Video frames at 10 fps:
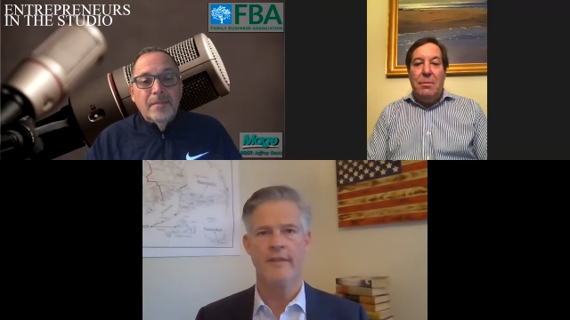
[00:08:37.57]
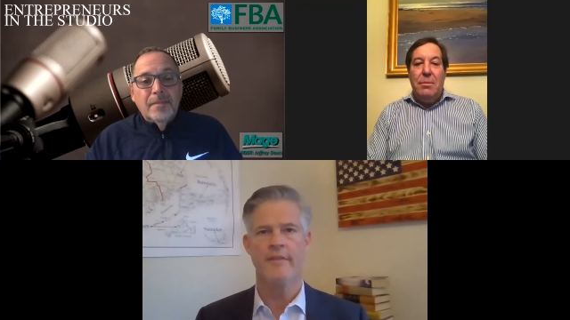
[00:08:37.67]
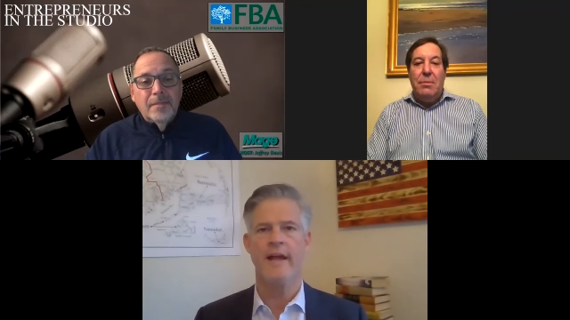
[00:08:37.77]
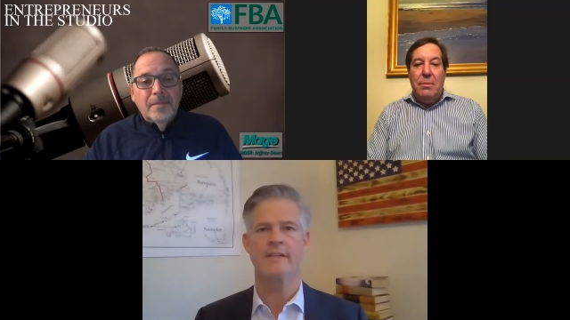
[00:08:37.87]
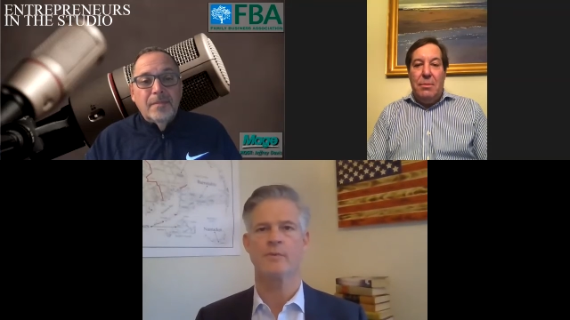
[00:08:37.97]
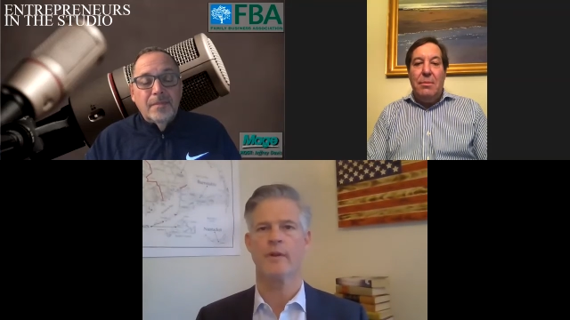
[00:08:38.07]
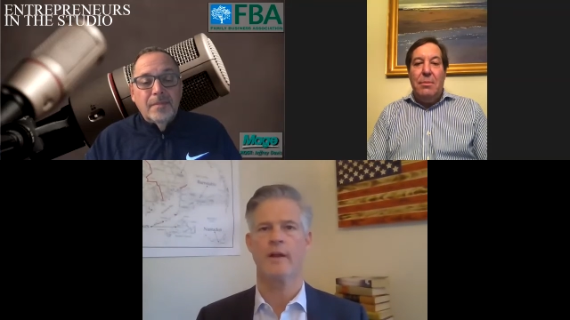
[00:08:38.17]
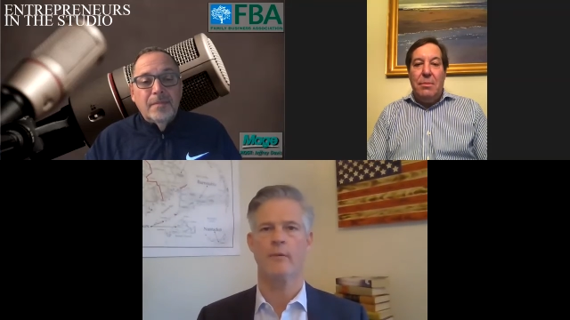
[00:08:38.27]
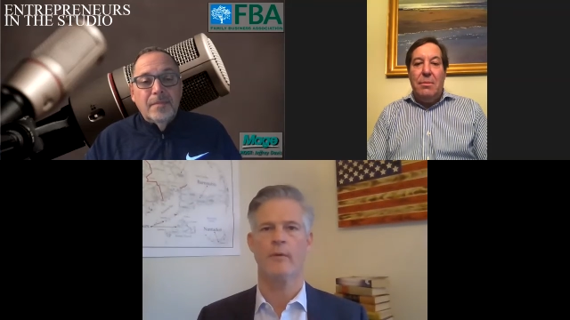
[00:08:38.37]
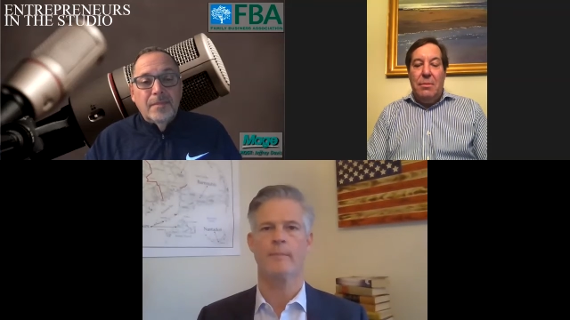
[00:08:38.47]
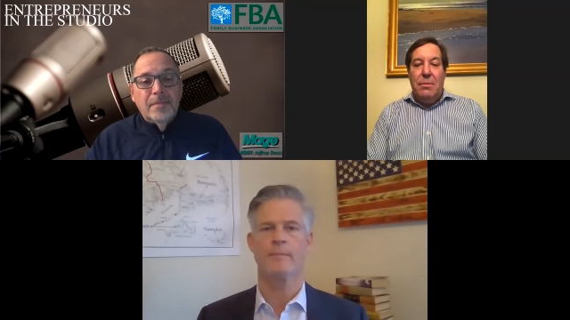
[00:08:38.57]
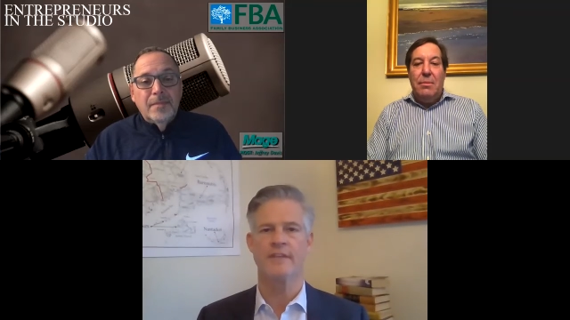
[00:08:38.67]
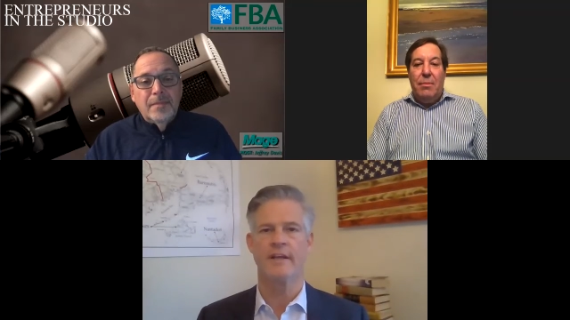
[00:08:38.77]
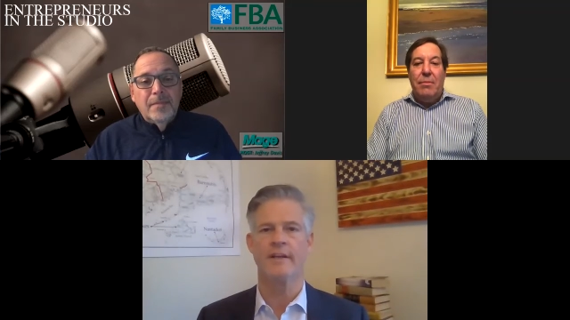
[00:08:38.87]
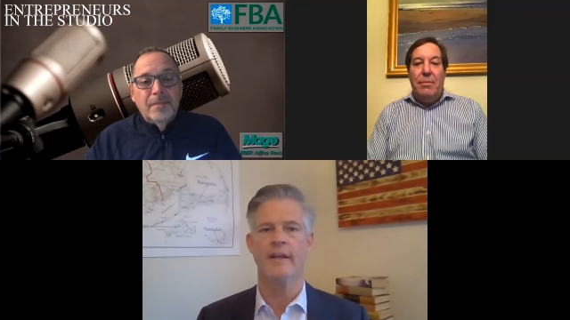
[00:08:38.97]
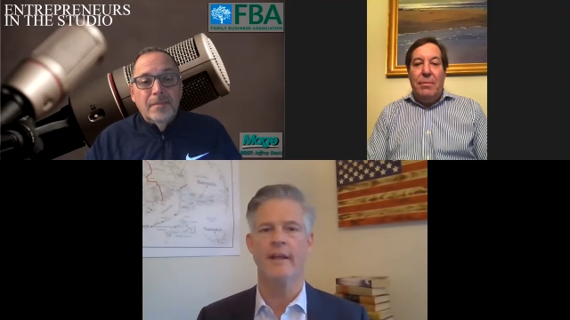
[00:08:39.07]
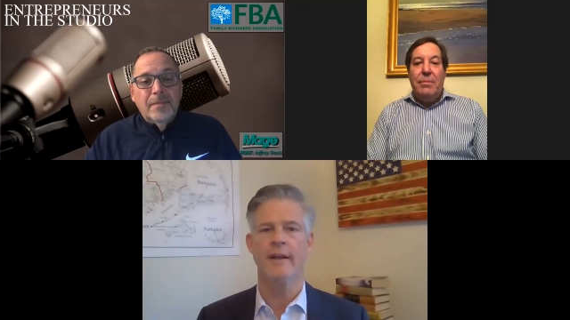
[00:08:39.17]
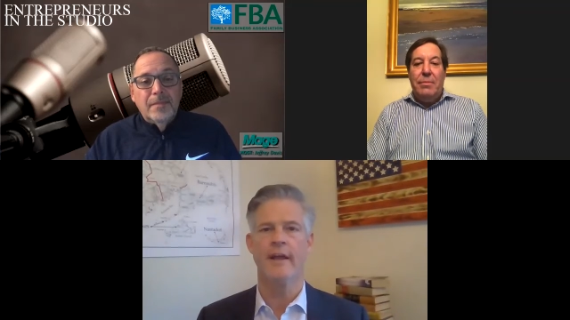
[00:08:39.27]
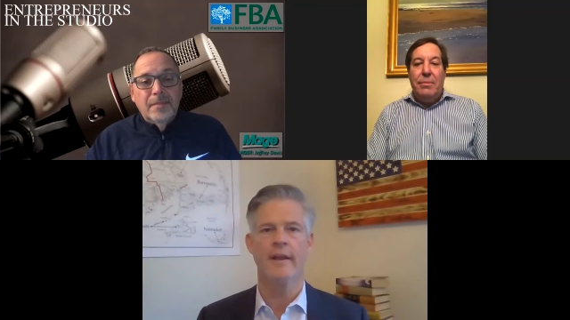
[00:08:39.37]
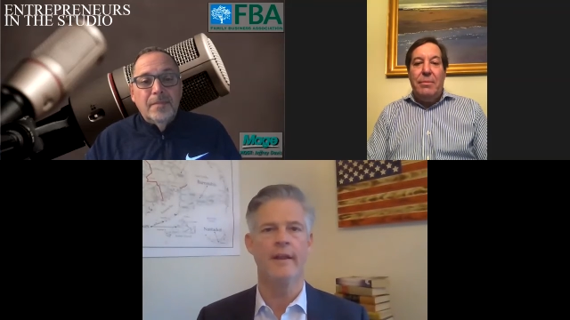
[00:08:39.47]
Speaker 1: And that's what I represent.
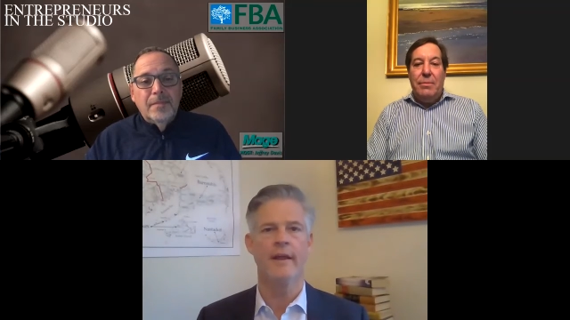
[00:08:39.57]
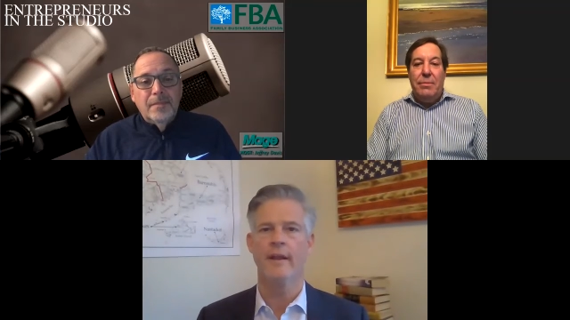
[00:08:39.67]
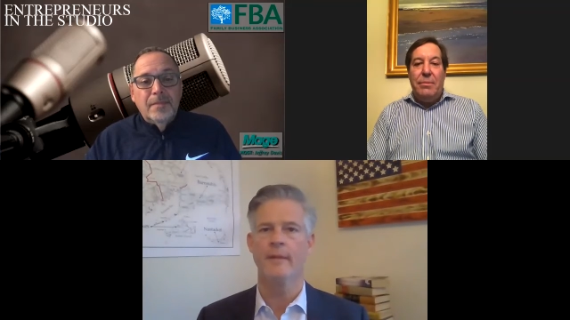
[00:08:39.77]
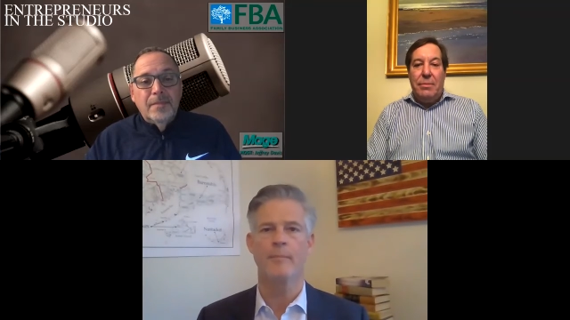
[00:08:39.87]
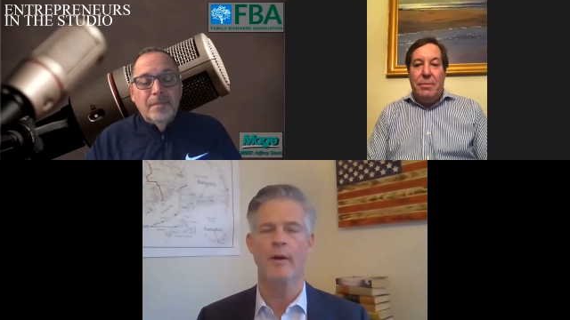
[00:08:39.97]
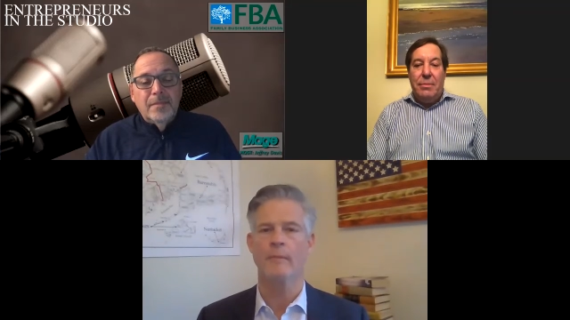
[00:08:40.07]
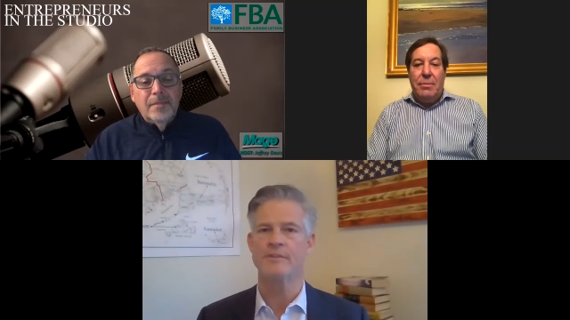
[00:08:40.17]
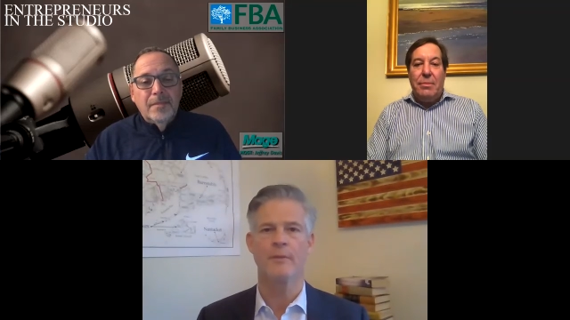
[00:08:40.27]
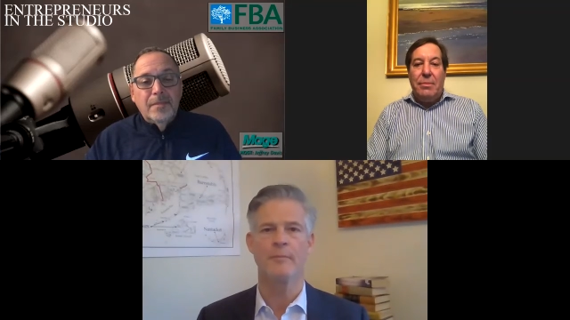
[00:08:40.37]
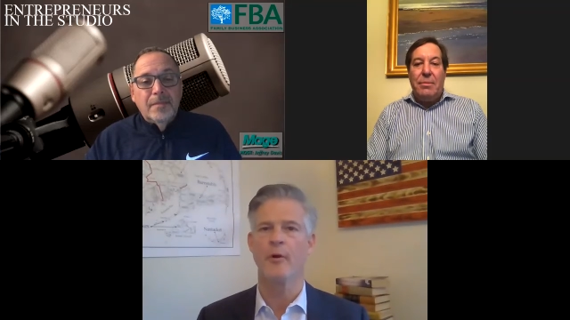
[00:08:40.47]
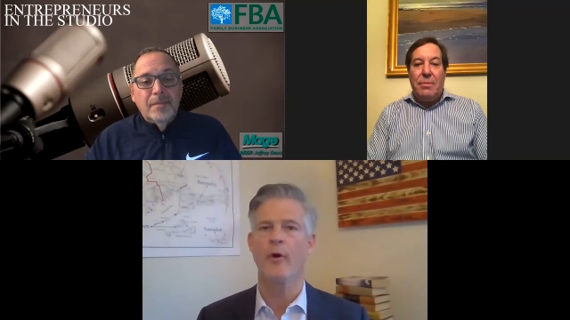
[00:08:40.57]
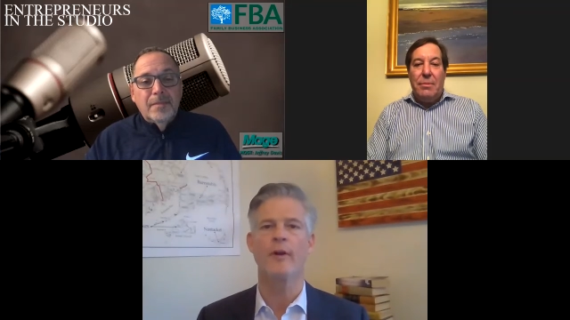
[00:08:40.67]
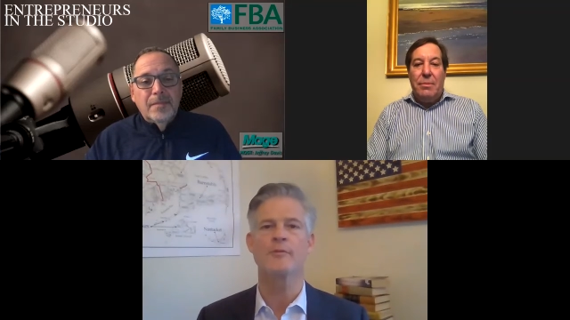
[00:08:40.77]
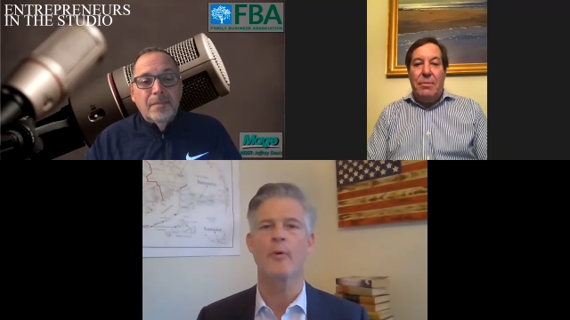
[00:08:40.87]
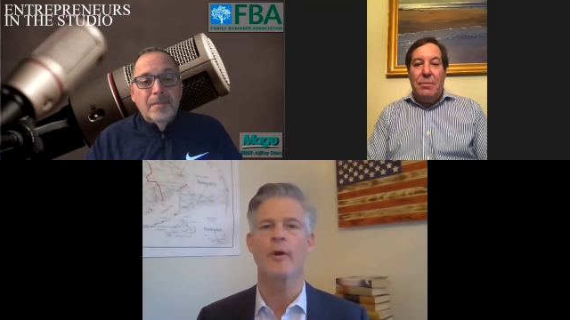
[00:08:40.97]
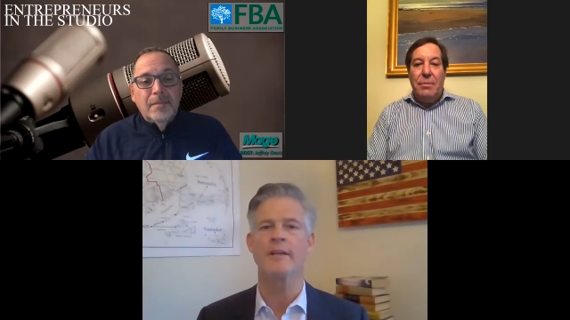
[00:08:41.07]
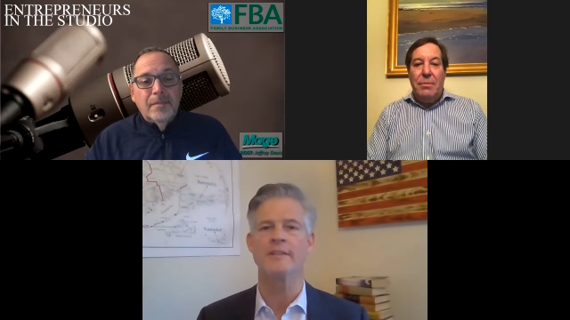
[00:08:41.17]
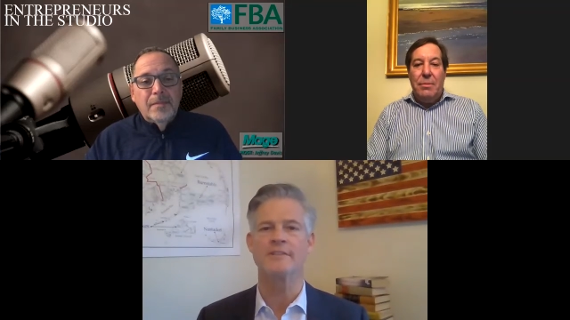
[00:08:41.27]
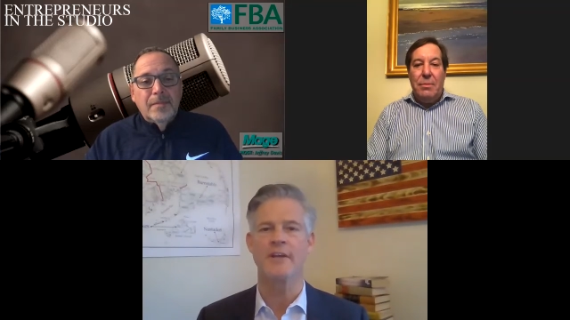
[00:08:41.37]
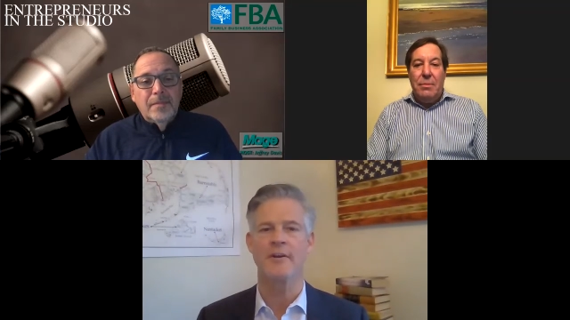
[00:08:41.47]
And, and, and I promise you, I'll be the hardest working
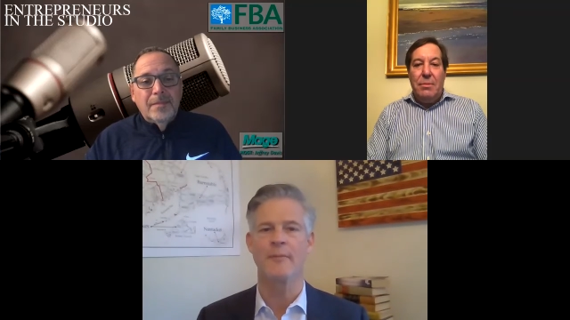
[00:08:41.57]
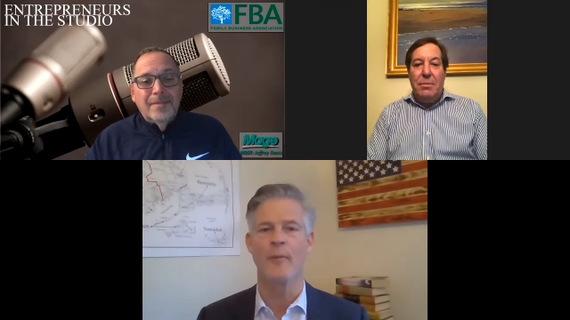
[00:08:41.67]
senator.